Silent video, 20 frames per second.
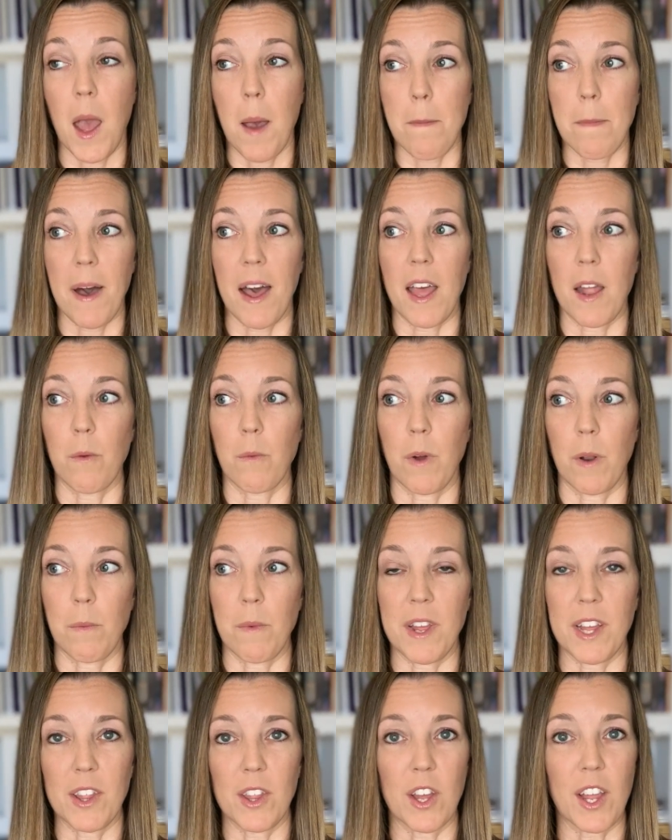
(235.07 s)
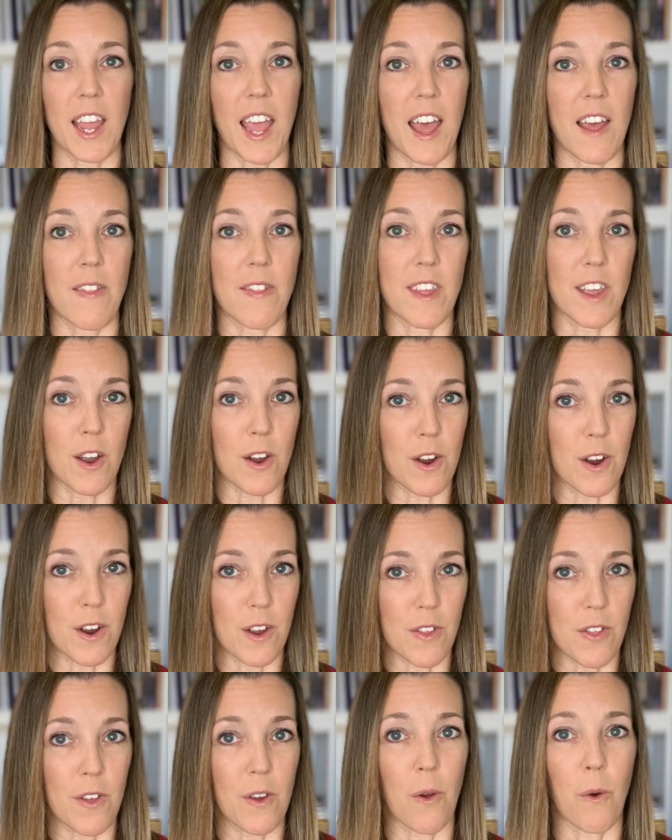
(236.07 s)
But when we look at the
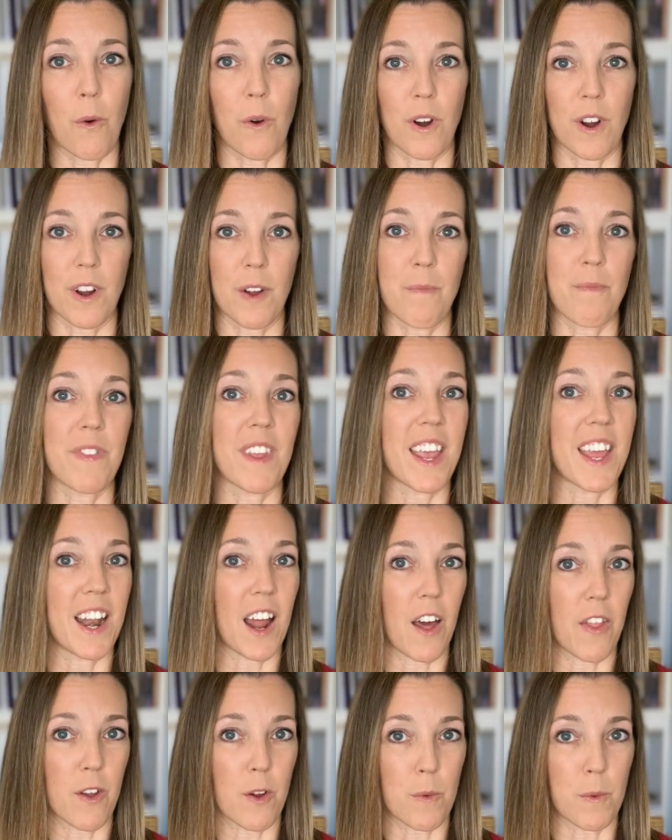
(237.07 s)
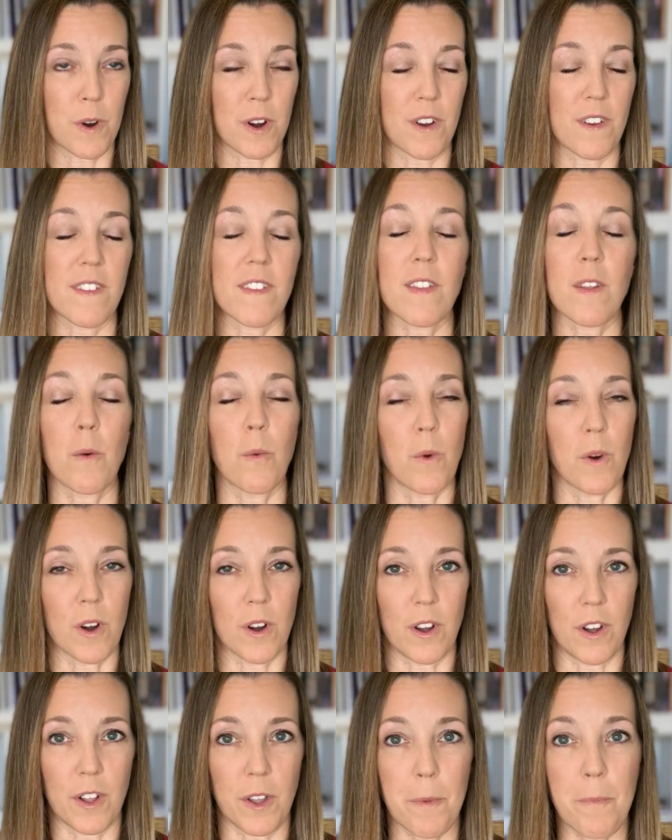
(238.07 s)
earth, or in other words, the
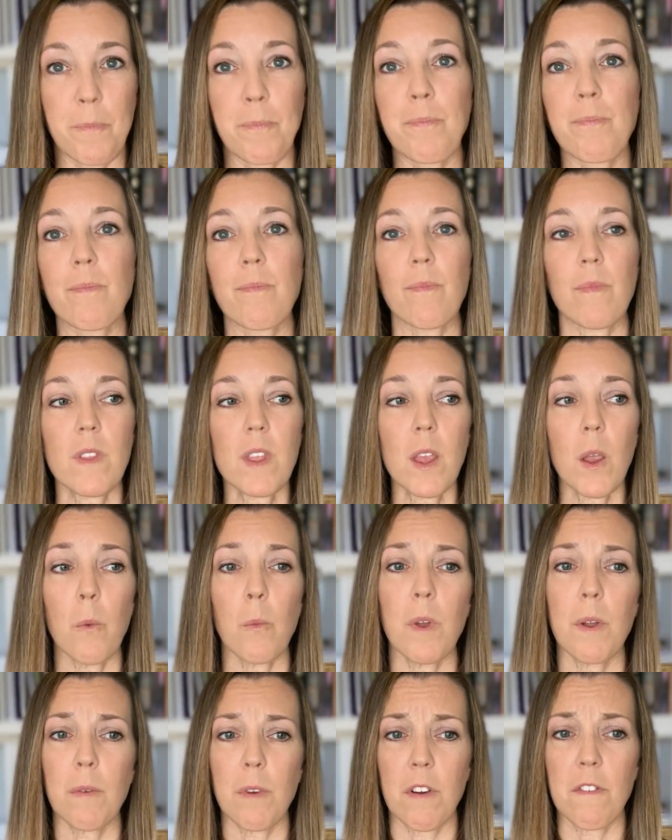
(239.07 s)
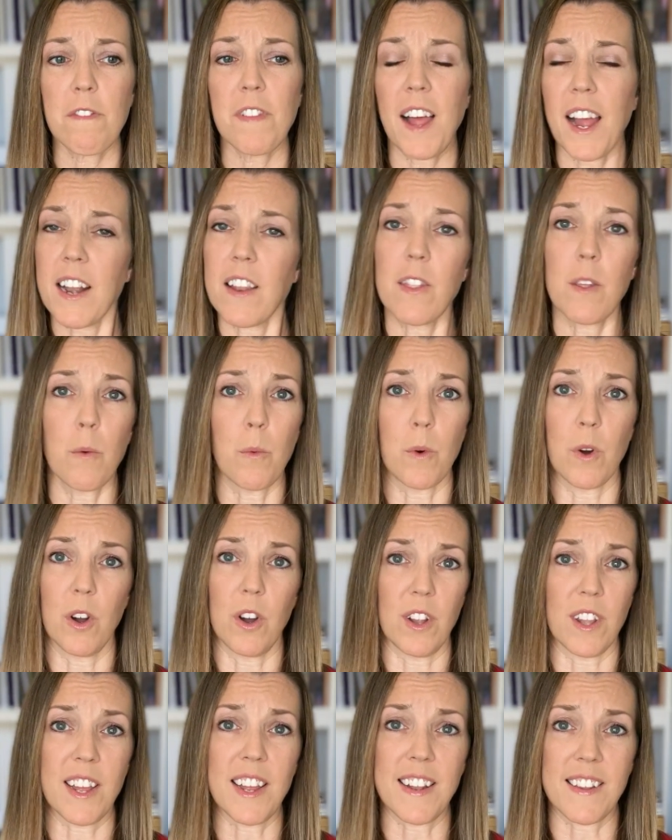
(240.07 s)
world, we reflect the
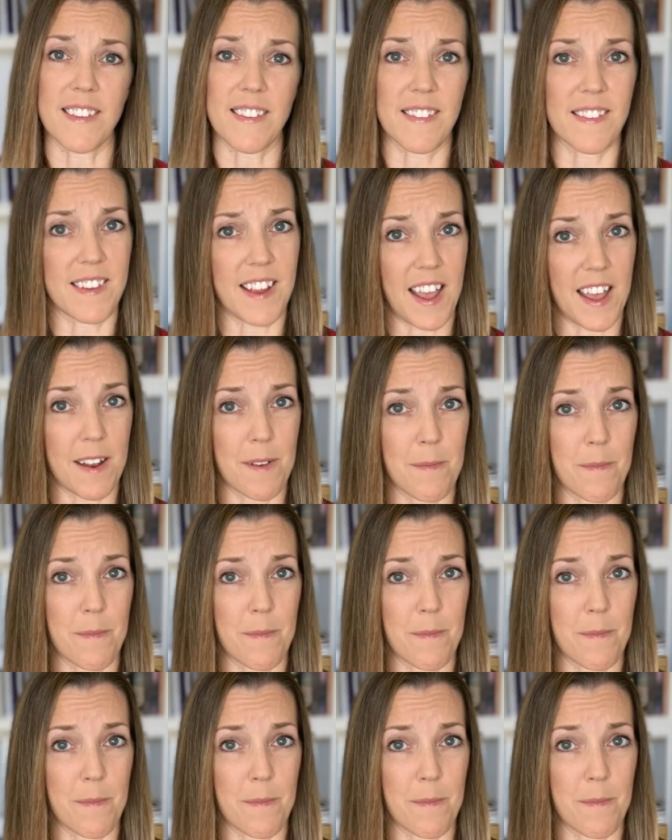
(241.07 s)
world instead.